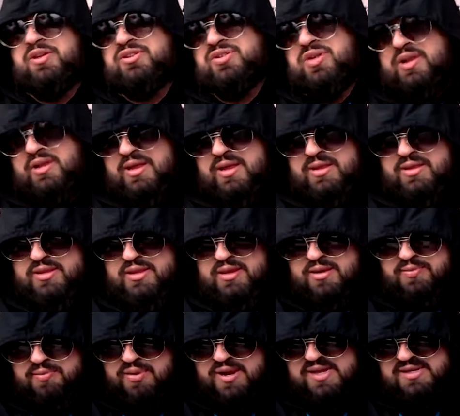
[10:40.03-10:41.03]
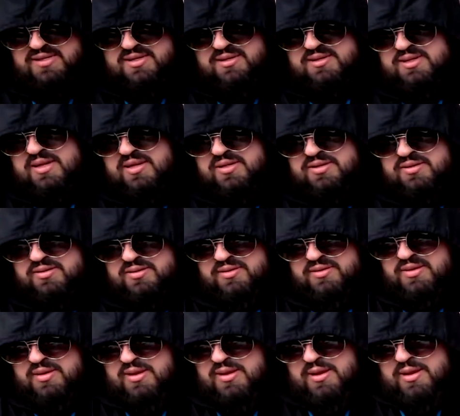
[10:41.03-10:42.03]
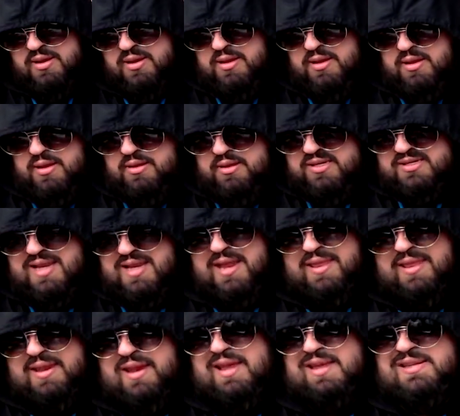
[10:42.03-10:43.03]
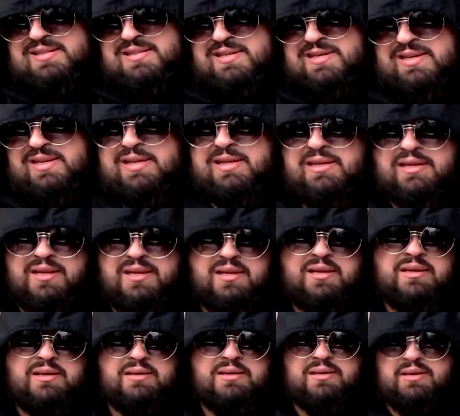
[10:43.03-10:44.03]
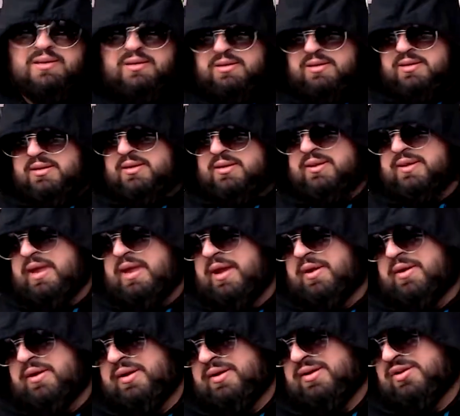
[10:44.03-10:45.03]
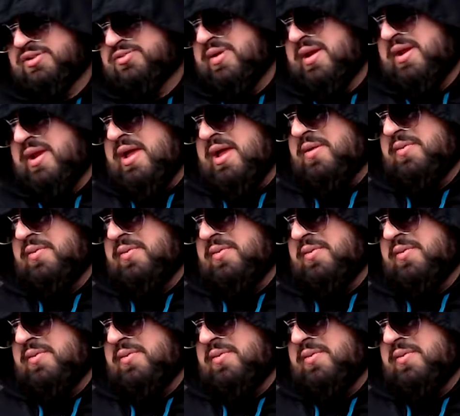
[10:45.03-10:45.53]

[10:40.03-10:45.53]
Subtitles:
trying to get their presents out too. There's a lot of delays in the carriers right now